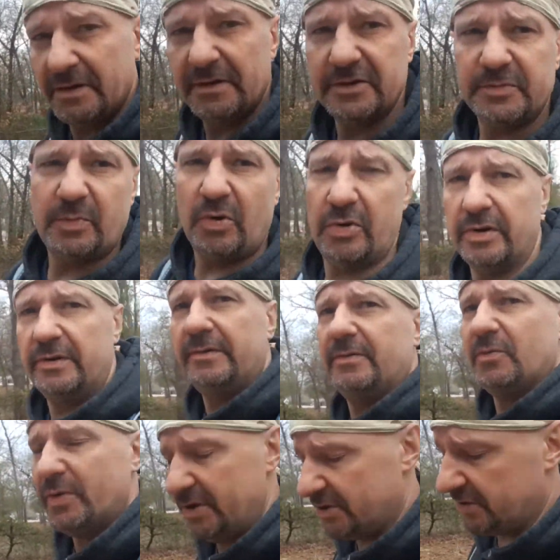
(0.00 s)
this morning,
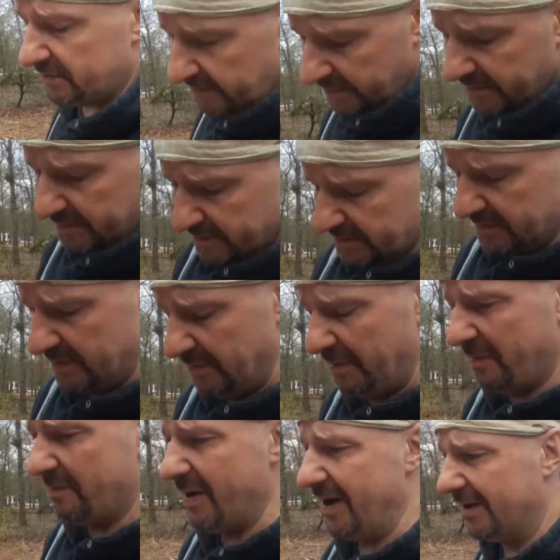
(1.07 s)
which let
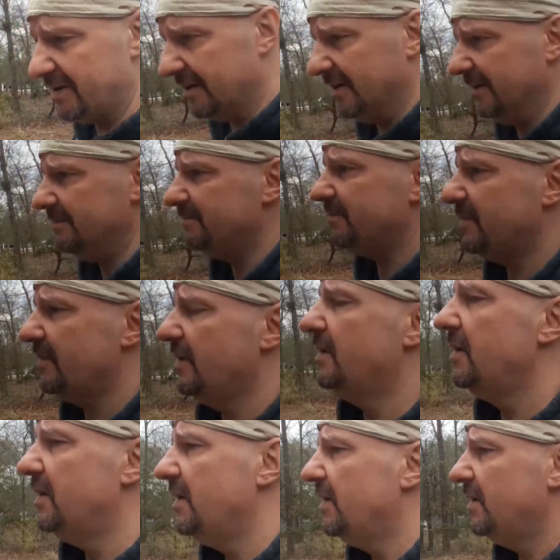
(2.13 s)
me back up.
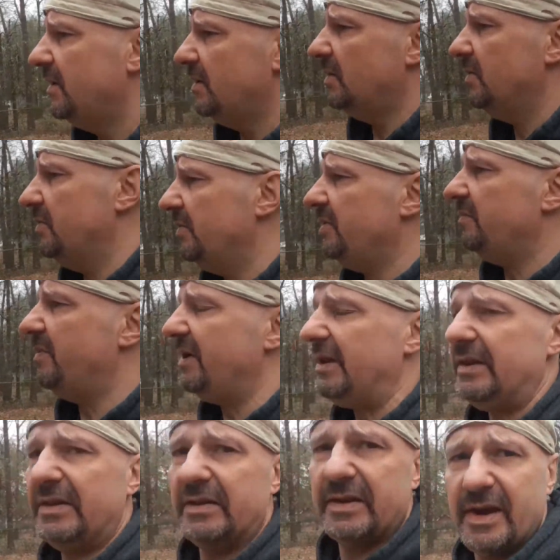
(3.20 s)
We've
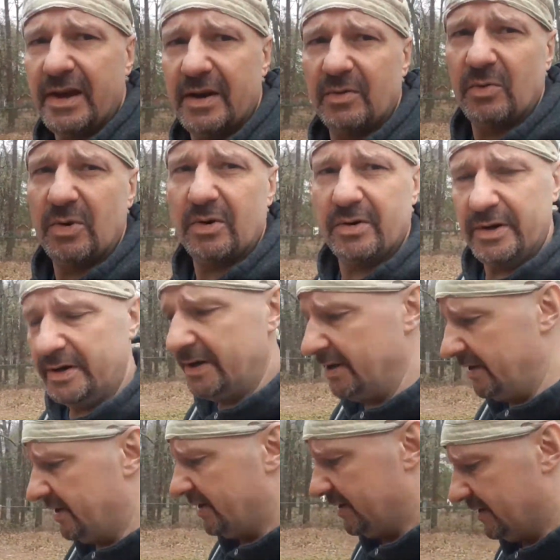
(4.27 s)
been kind of worried
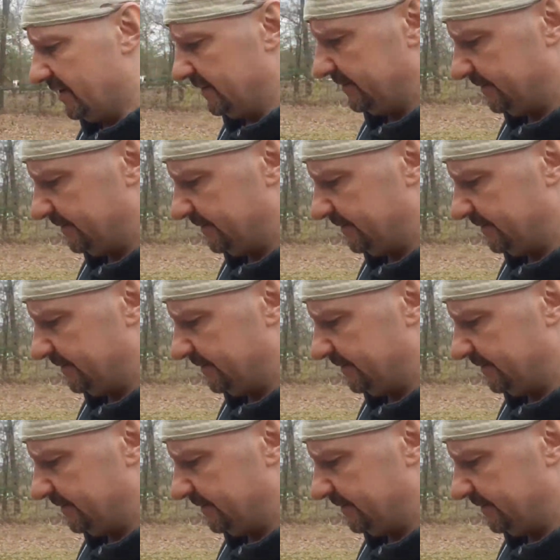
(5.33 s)
that uh,